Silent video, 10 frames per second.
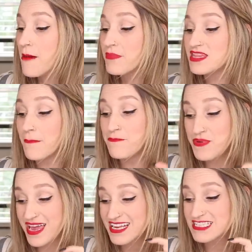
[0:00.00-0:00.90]
But the
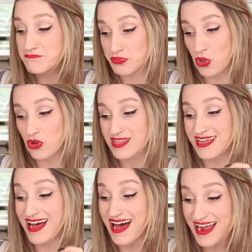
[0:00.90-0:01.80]
biggest bulk
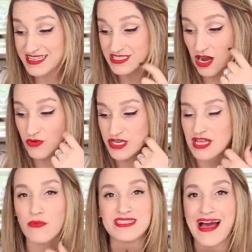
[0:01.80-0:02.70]
that I saw, which I
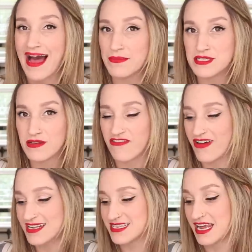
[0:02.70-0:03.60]
thought was absolutely
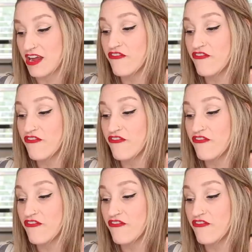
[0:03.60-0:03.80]
fascinating,